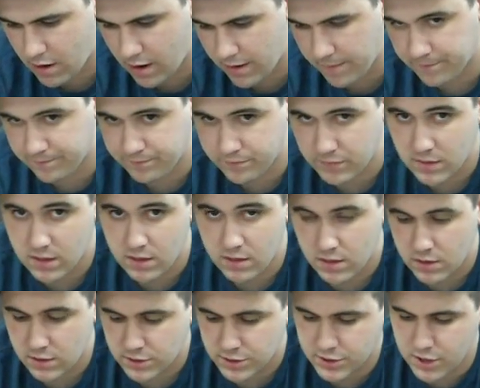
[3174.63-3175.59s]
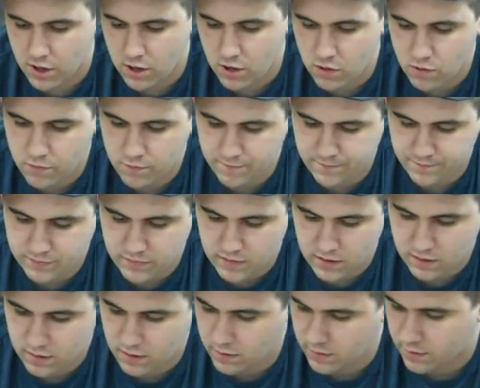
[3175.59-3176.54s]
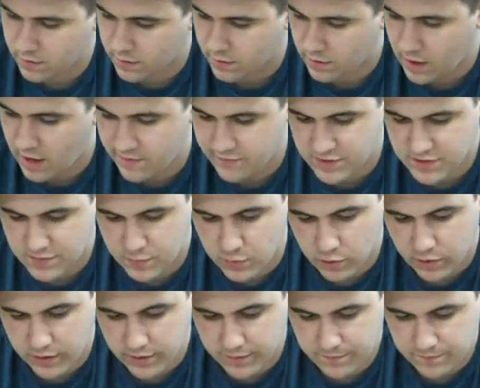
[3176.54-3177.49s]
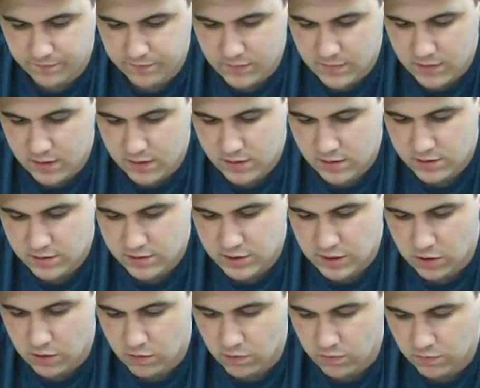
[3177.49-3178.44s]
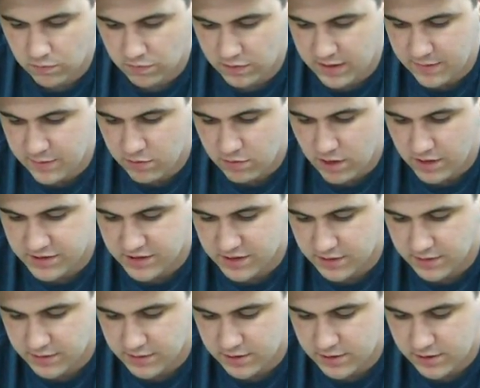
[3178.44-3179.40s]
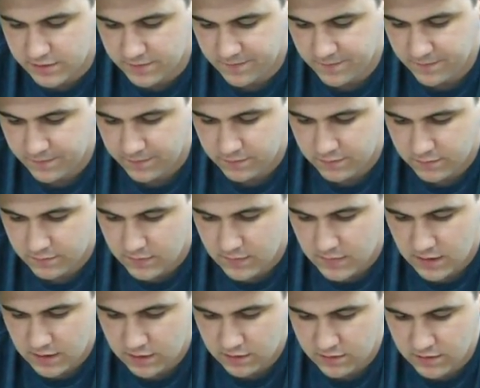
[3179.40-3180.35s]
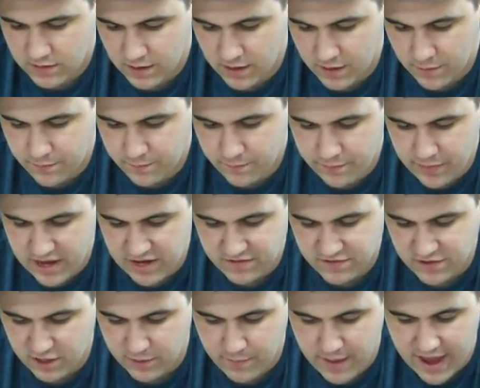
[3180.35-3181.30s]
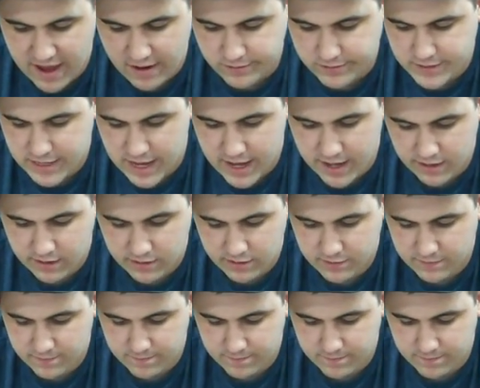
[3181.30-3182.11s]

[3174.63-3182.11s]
All right. So heavy support. So Leman Russ is the basic battle tank.